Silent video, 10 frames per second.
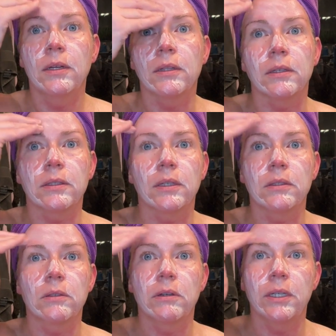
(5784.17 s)
the
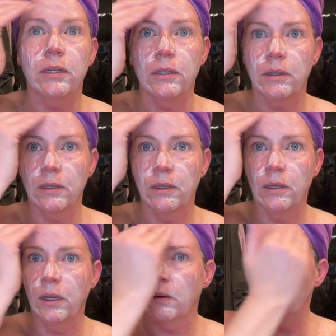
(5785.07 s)
sunscreen in.
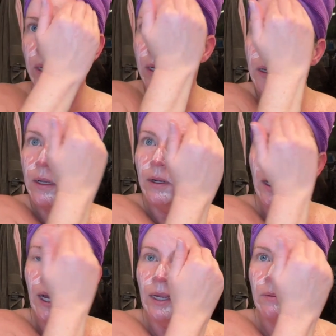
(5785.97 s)
But
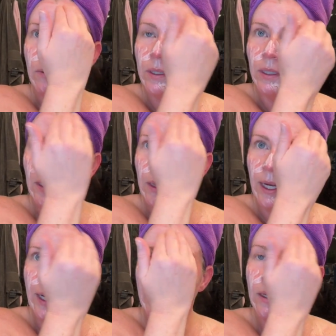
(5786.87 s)
I really
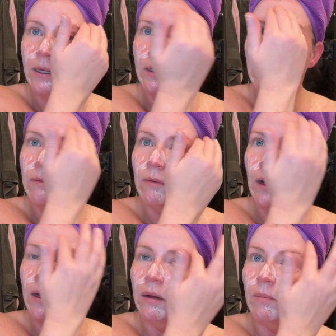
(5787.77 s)
like
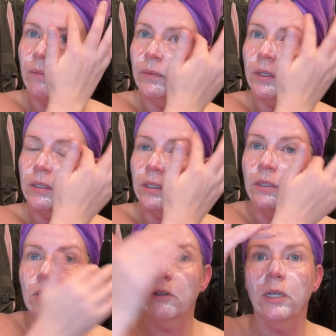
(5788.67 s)
um, the
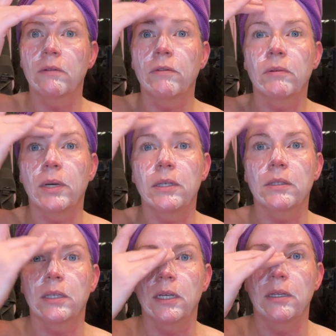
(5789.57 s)
sunscreen for my
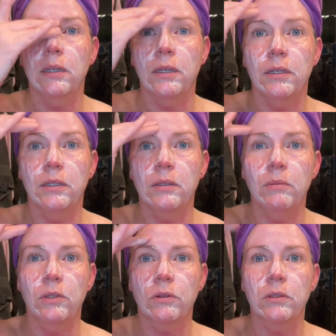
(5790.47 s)
skin. It is a
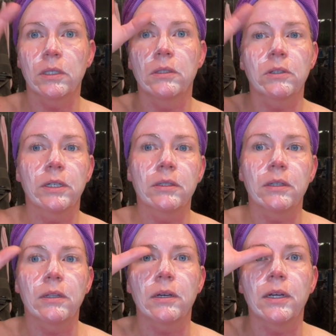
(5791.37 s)
mineral sunscreen.
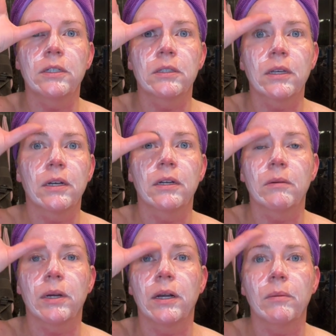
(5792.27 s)
See, look, I just got it in
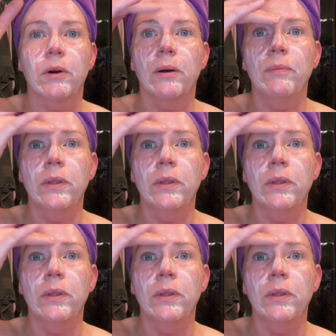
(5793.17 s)
my eyebrow.